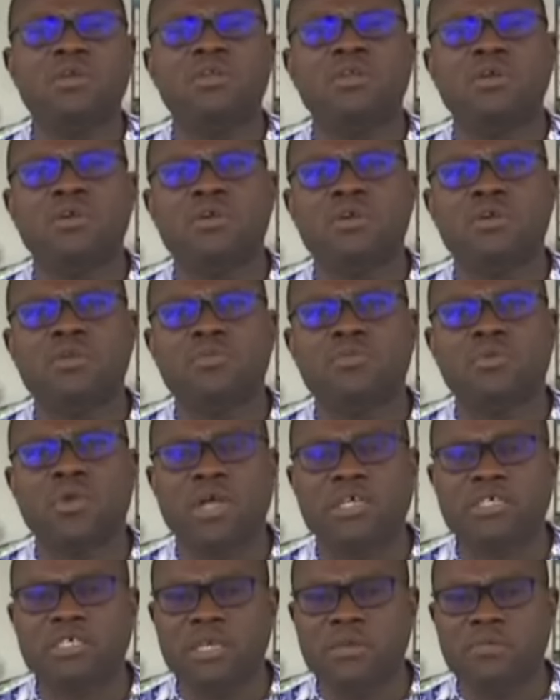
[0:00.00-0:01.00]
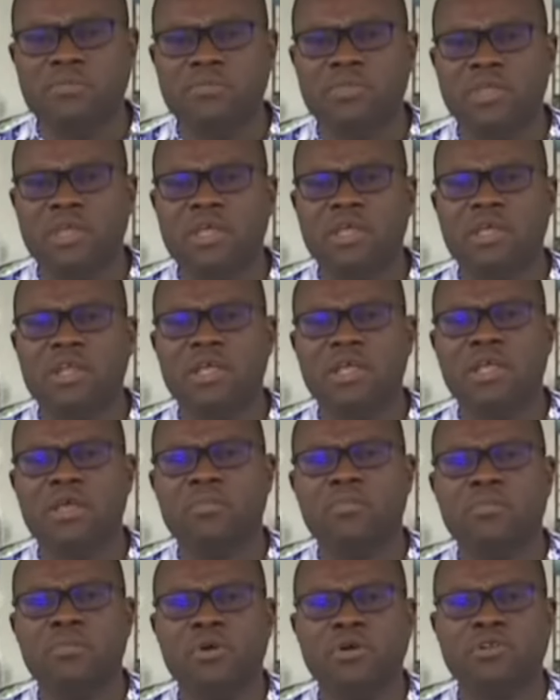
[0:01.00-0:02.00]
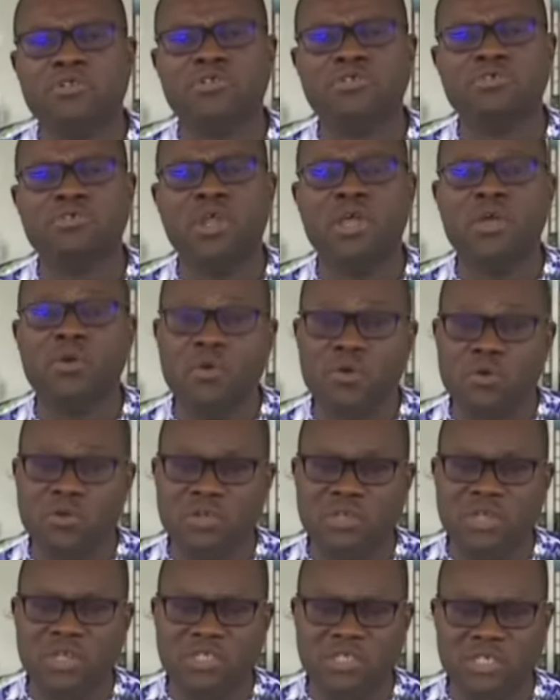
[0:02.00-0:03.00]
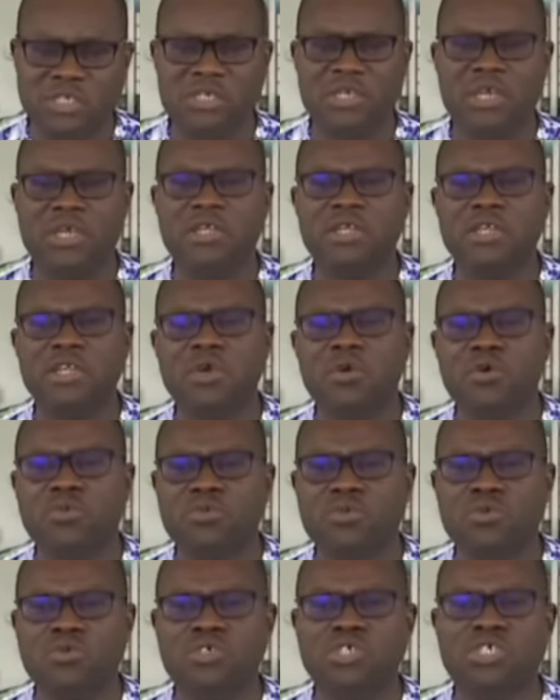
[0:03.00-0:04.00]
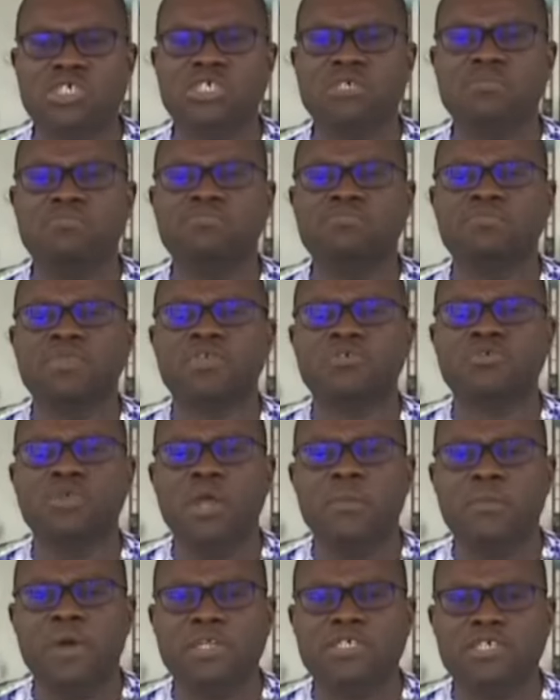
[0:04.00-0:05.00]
The third decree concerns a code of ethics and professional conduct for public procurement.